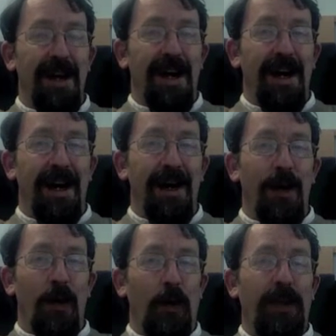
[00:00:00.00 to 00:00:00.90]

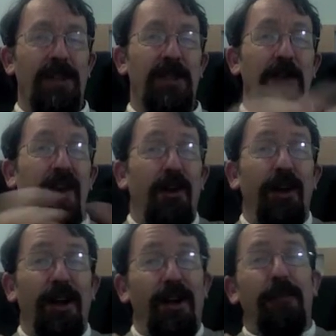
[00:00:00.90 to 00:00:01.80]
uh, which is my
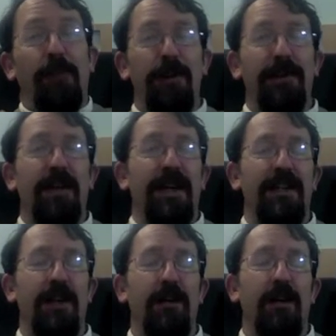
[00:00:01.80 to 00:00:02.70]
39th birthday.
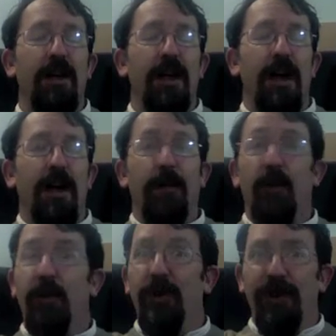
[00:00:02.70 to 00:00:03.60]
So, um,
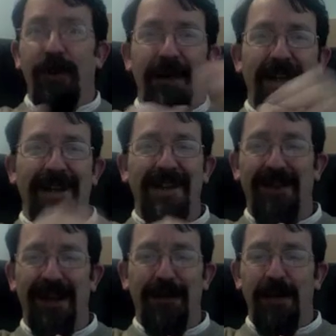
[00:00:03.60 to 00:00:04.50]
woohoo, I made it this
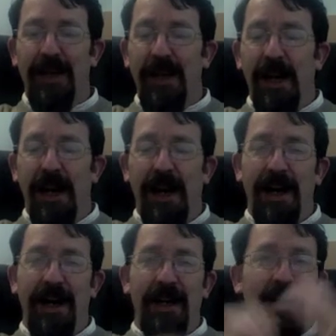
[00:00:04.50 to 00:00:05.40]
far.
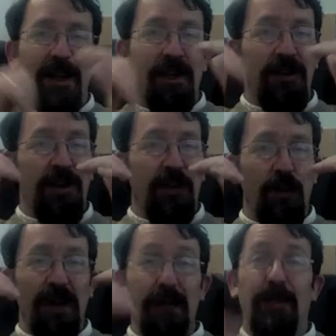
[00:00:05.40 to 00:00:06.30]
Uh, just a
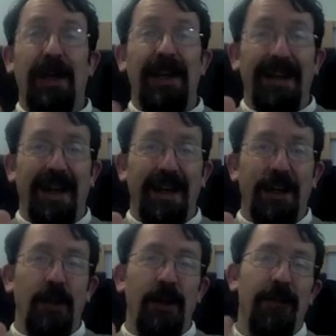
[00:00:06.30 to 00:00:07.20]
really big thank
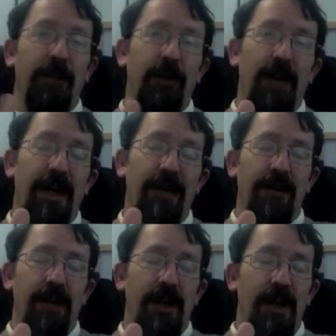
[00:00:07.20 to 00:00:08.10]
you if you have
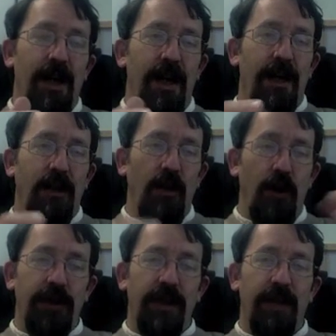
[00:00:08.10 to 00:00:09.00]
uh,
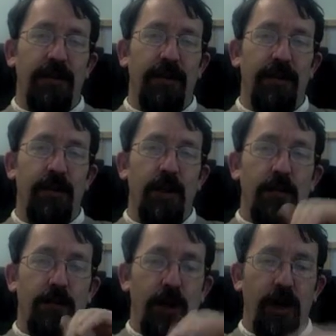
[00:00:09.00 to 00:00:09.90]
gone to the effort of
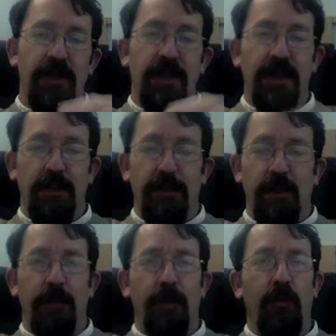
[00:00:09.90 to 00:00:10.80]
posting something
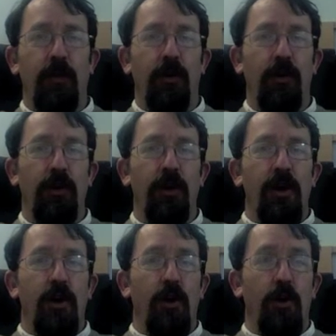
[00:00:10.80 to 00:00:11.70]
on my wall
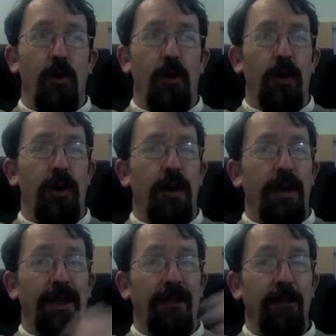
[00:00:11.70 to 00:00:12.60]
or
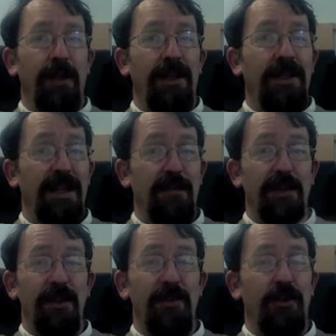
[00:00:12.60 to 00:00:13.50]
giving me a text
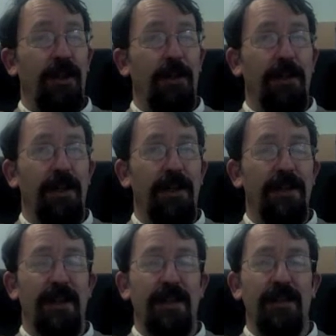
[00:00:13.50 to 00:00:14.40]
message. I've got a couple of those
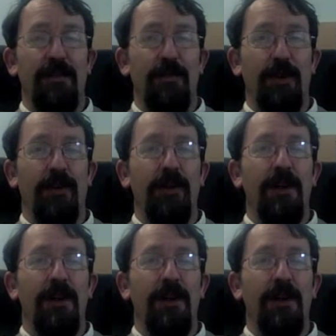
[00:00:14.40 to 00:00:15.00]
today as well